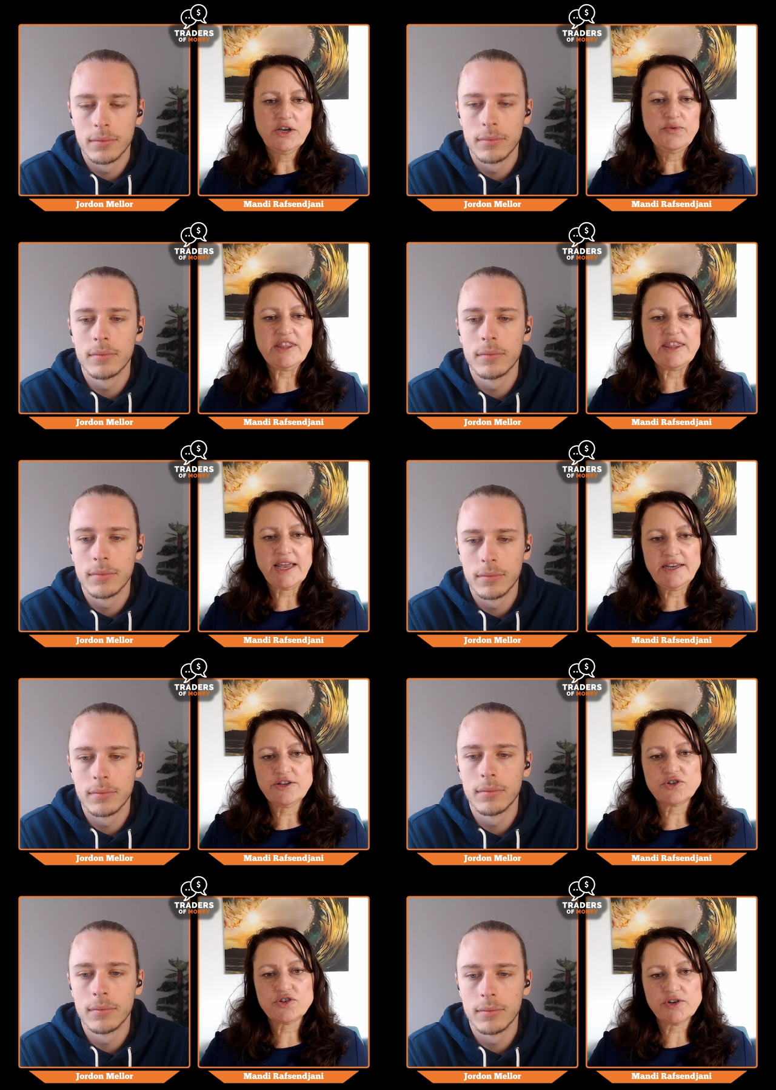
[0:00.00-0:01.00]
Speaker 1: we then
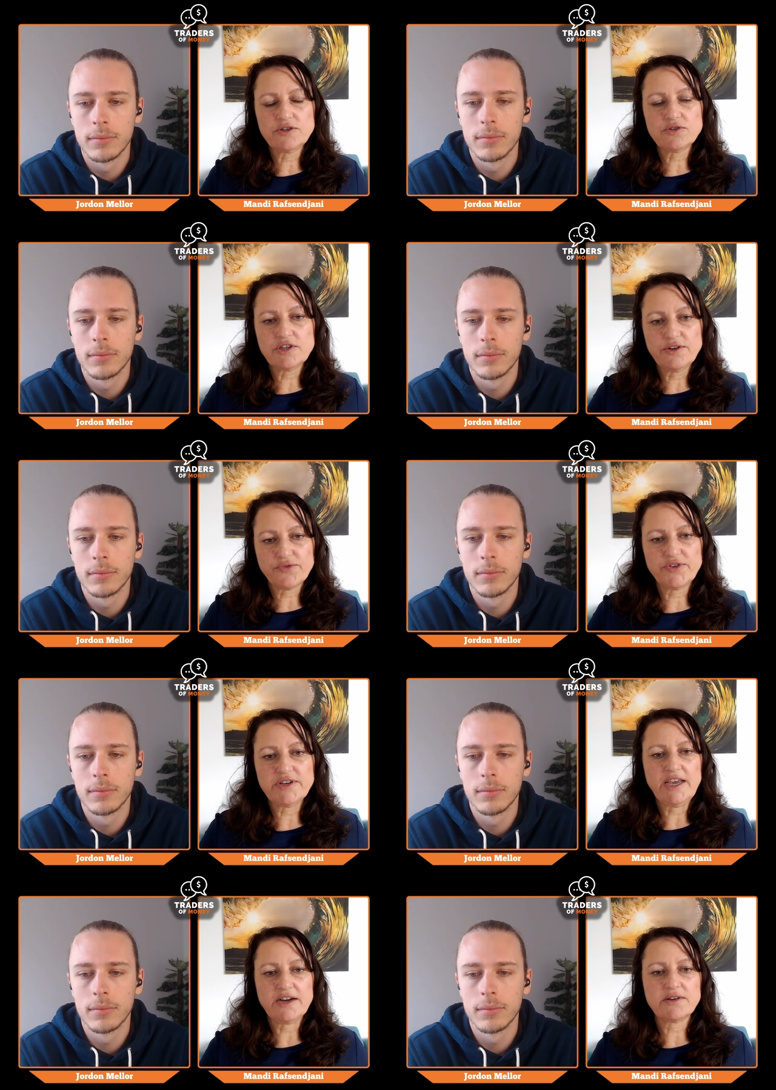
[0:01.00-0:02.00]
need to drill into
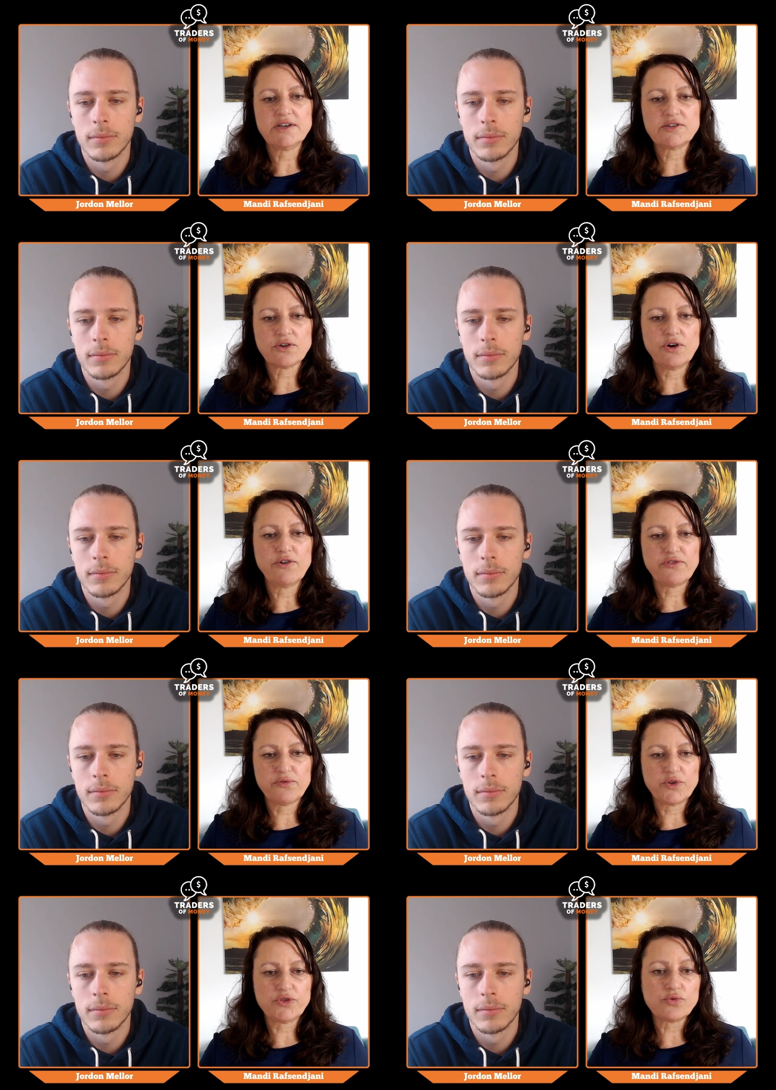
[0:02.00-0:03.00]
different areas of
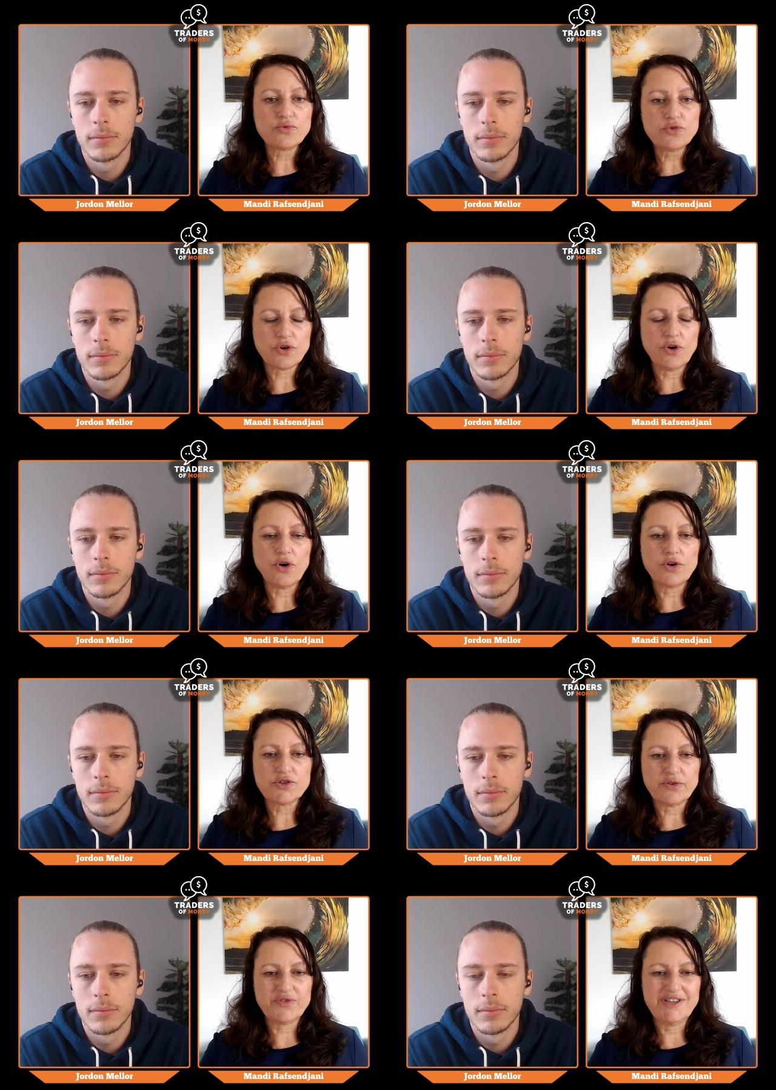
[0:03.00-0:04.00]
what the root
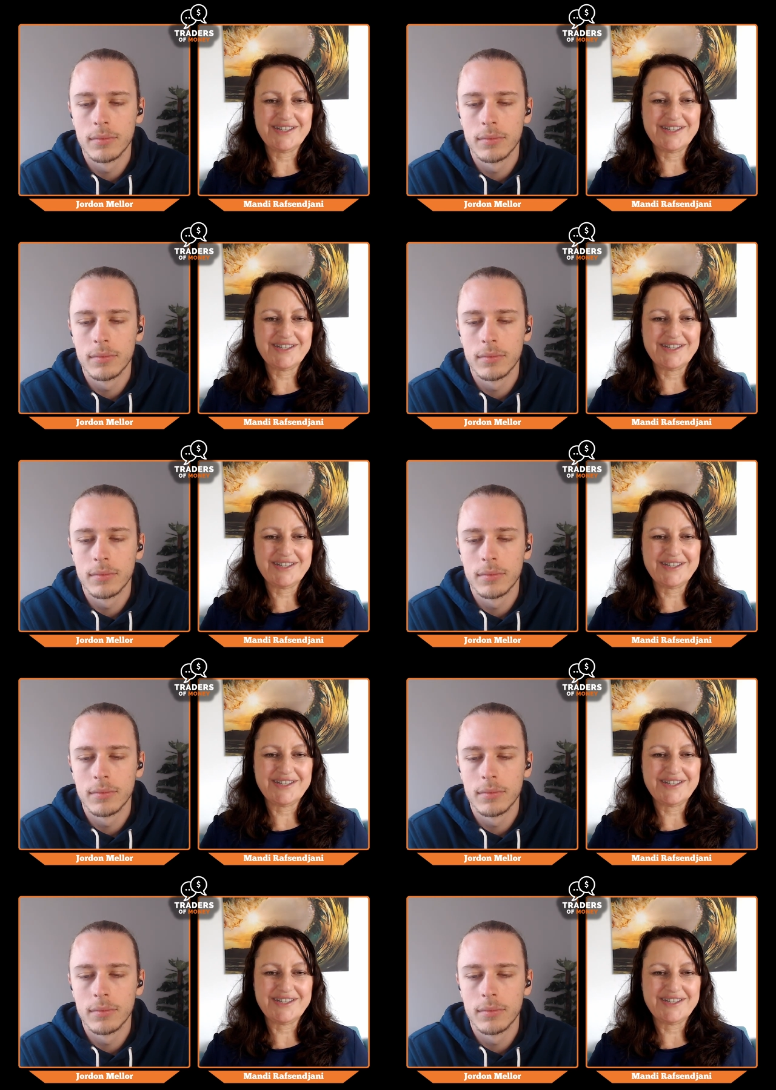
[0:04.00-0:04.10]
cause of